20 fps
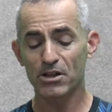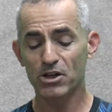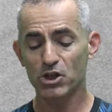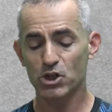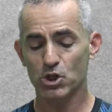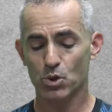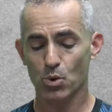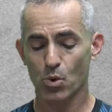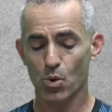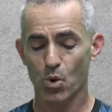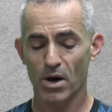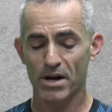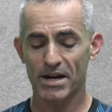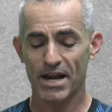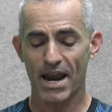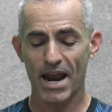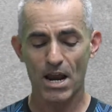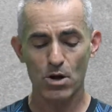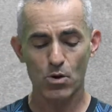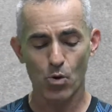destroyed
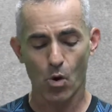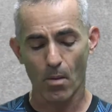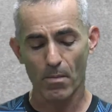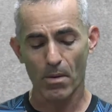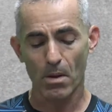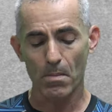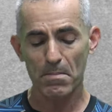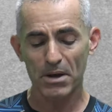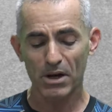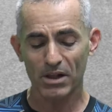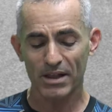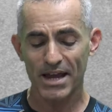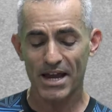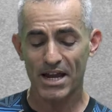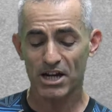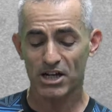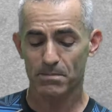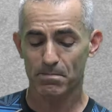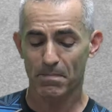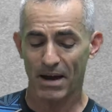in normal
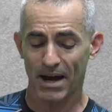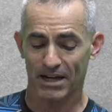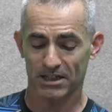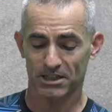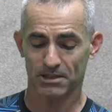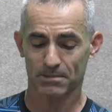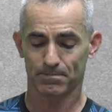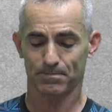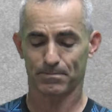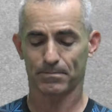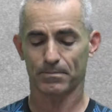middle-aged mice.